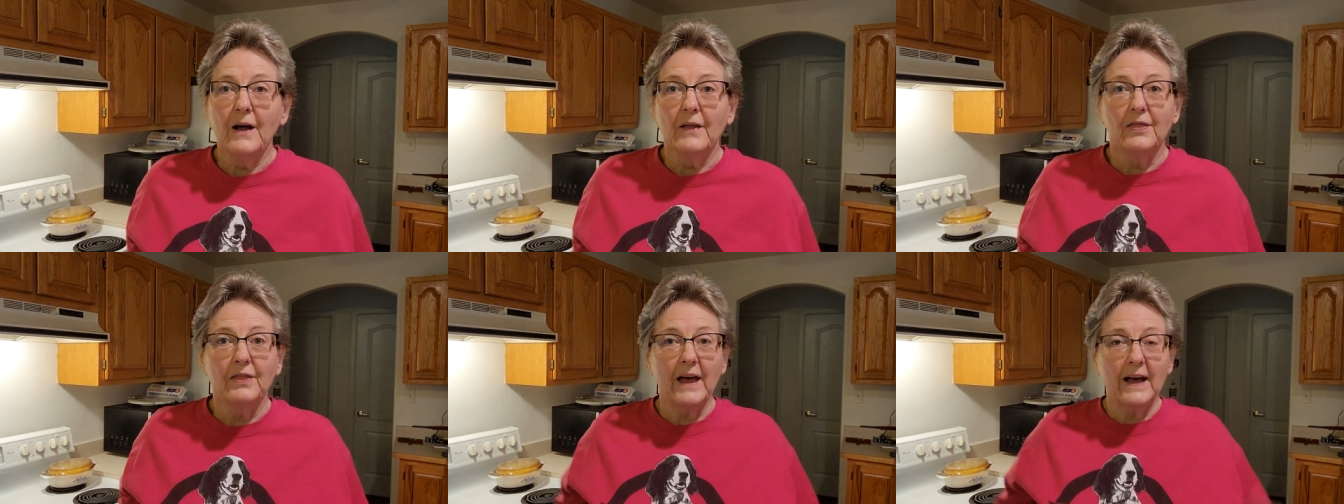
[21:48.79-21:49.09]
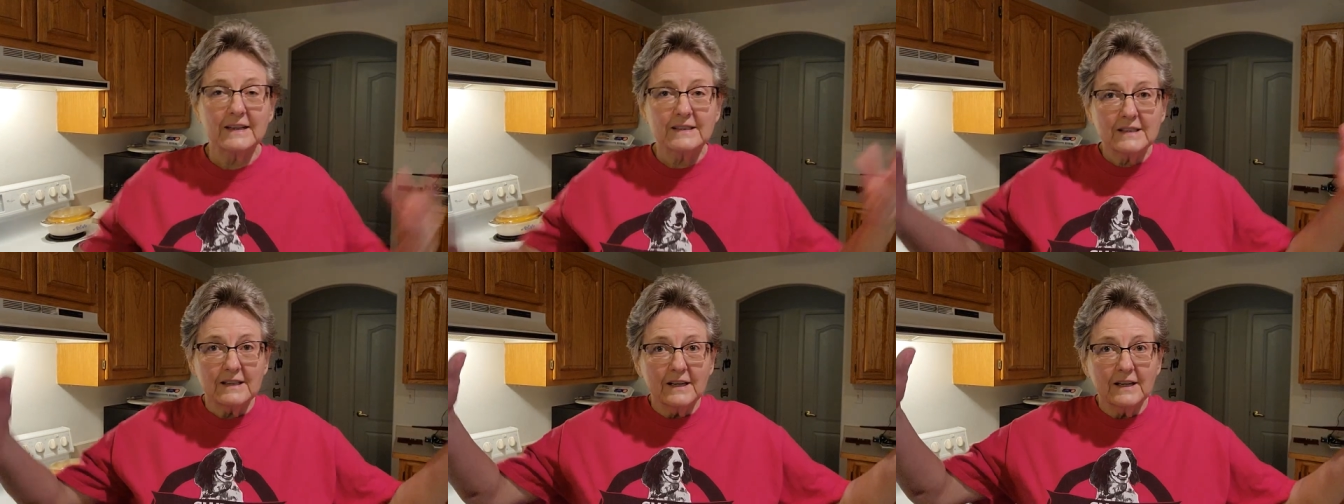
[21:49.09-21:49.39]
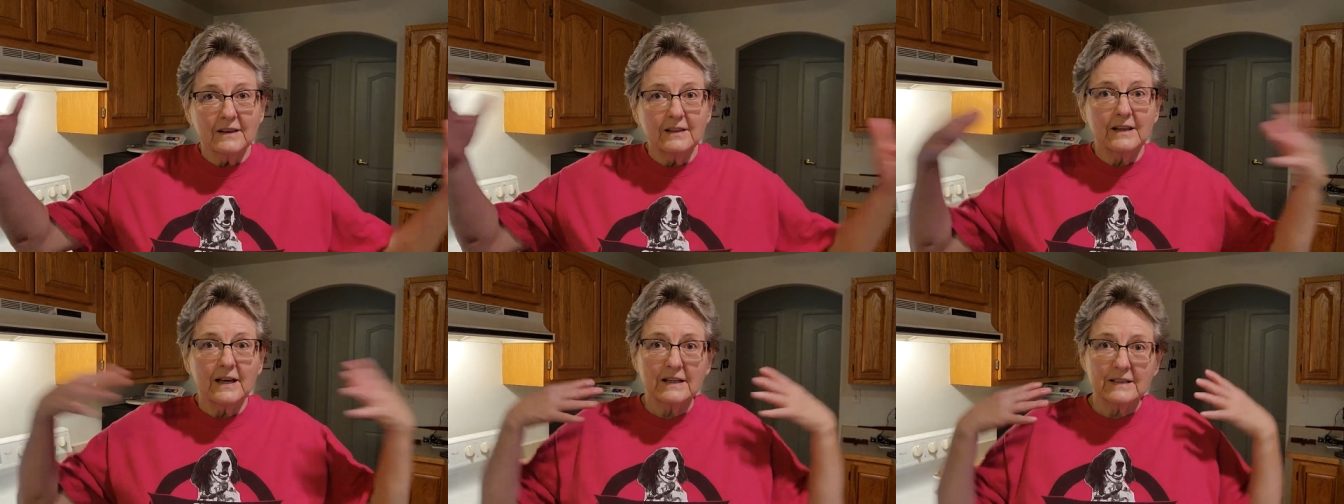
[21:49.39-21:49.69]
That's
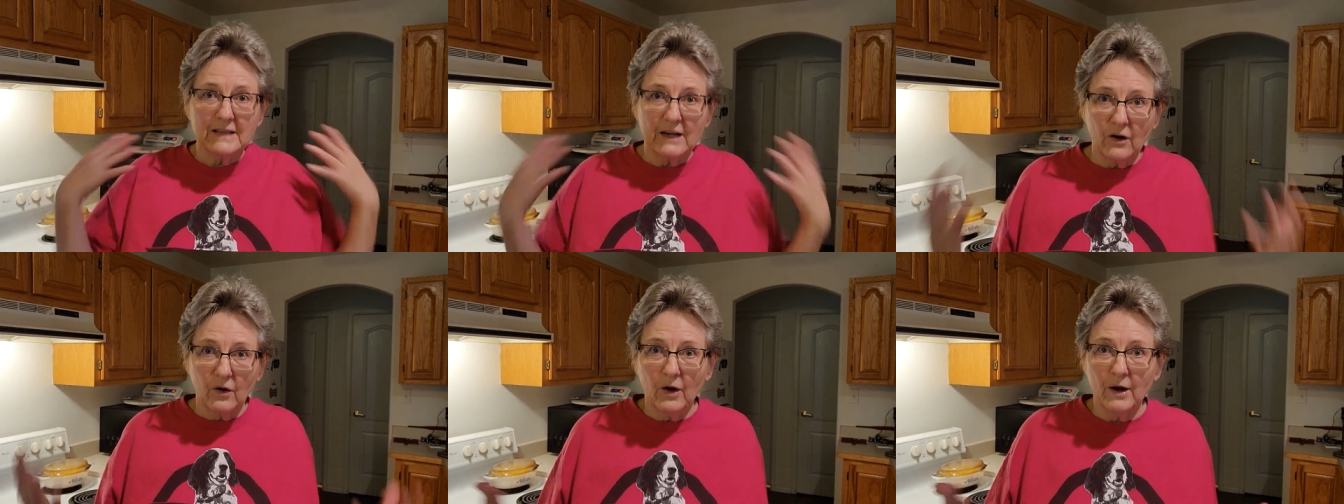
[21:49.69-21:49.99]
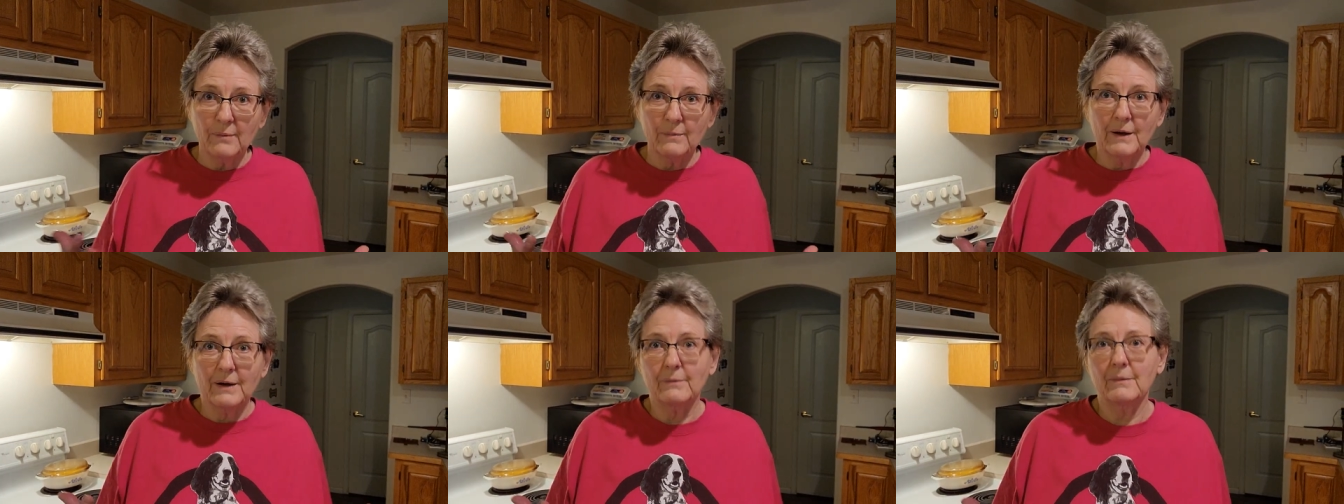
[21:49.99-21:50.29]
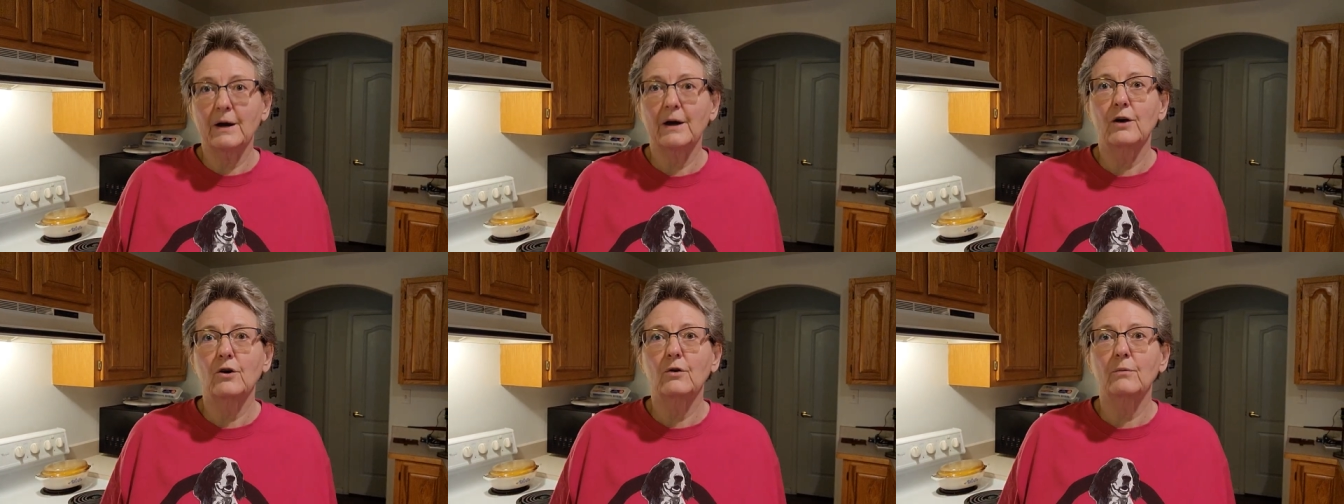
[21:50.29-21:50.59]
it. That's how I make
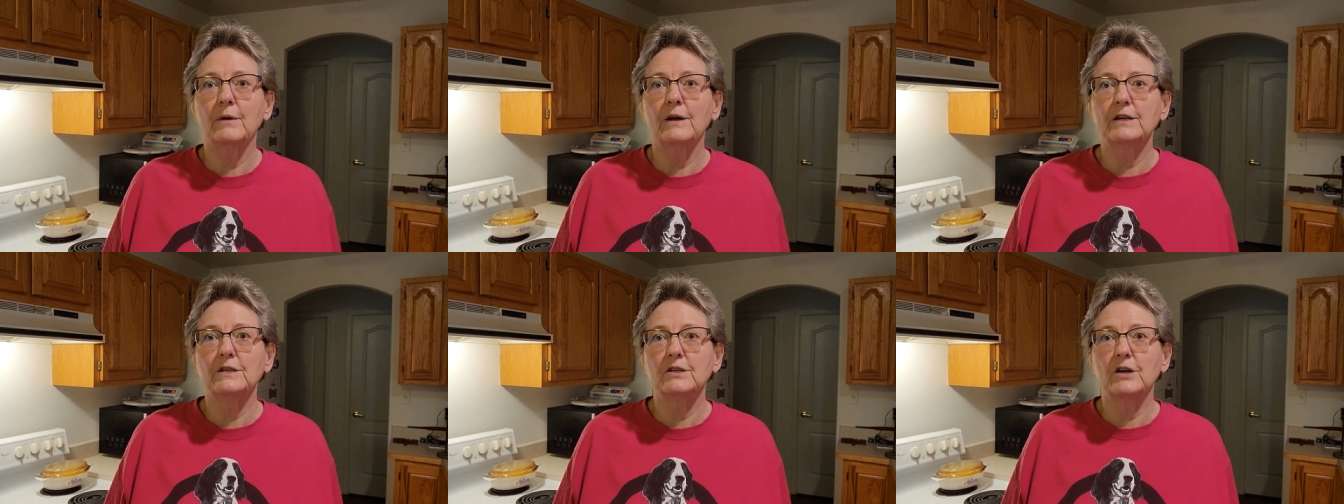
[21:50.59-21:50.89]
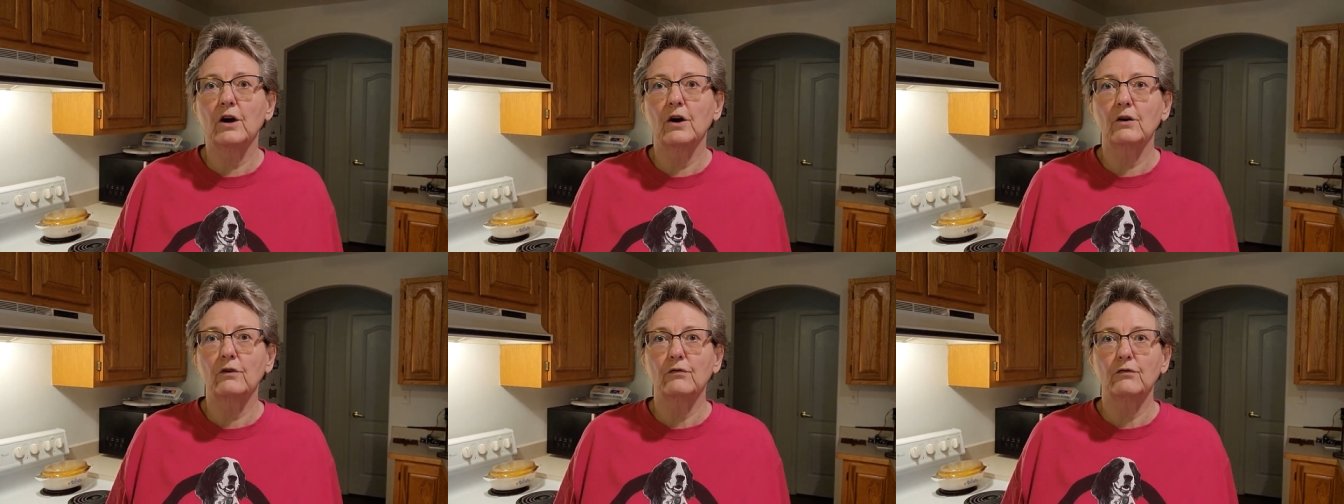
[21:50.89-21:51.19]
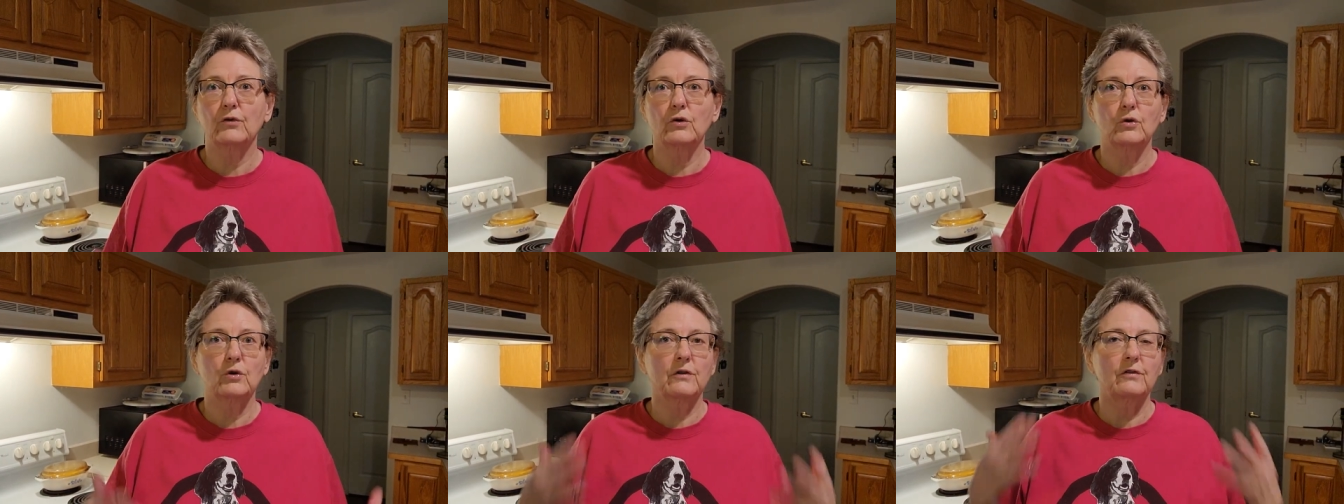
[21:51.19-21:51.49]
my homemade dog food.